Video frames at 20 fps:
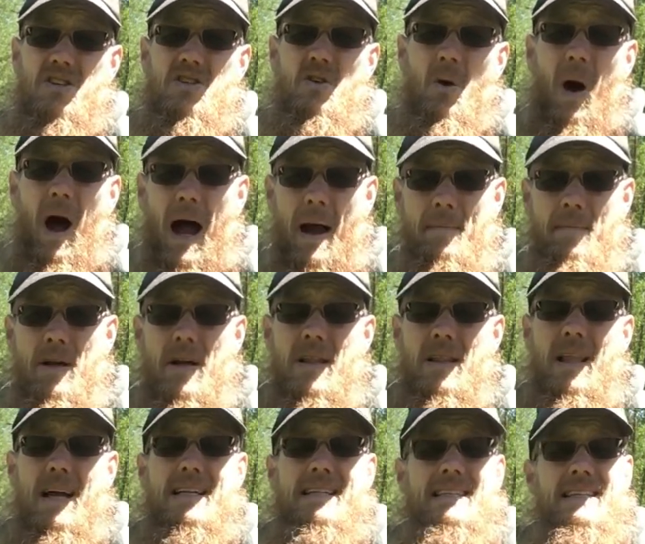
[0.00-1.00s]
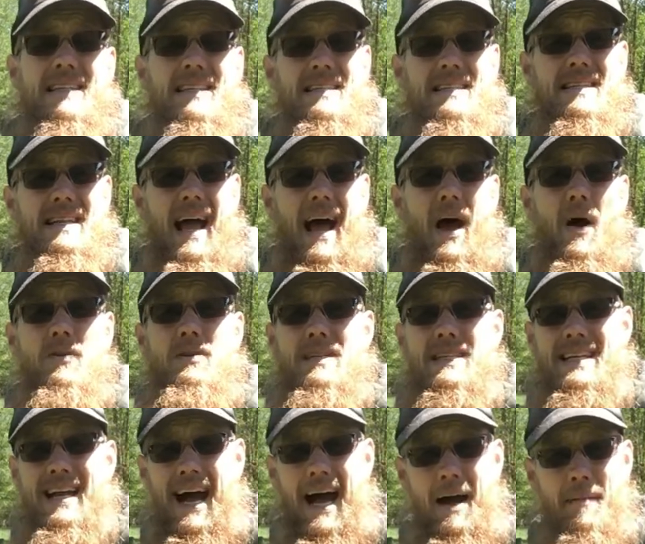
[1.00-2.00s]
So I'm collecting this now to
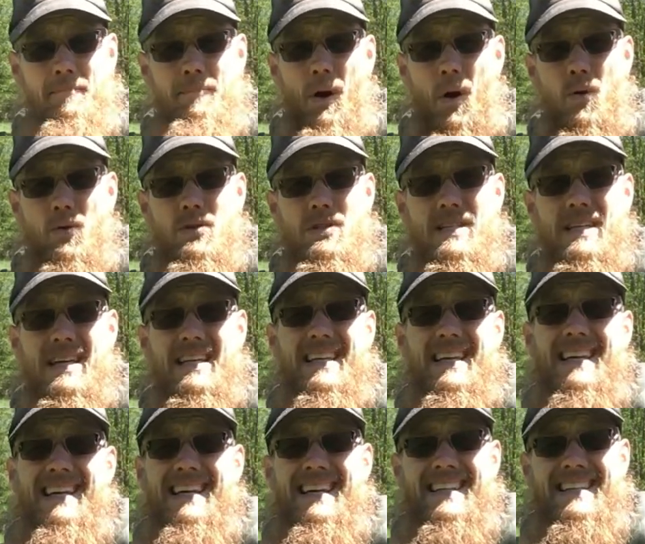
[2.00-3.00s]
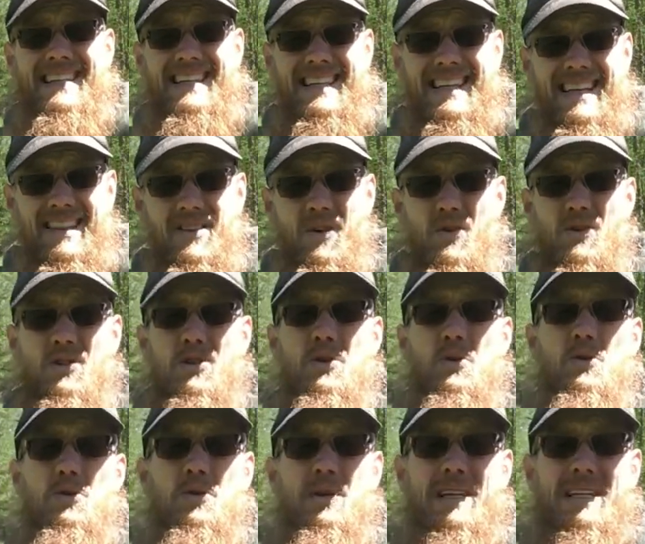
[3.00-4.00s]
compost it to get those
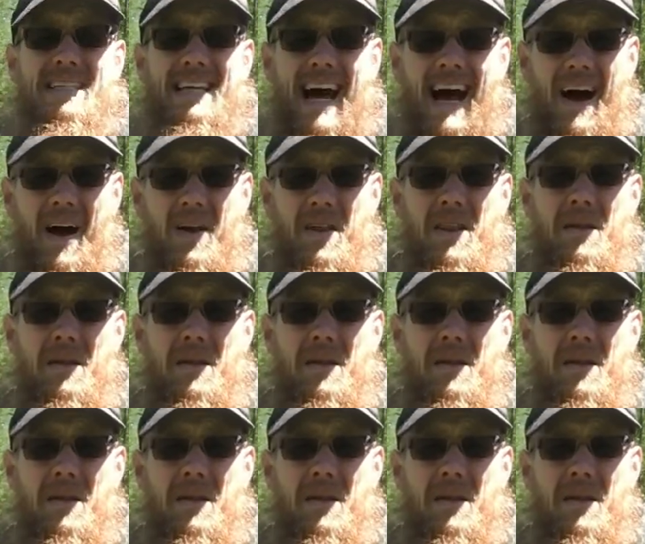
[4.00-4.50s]
nutrients out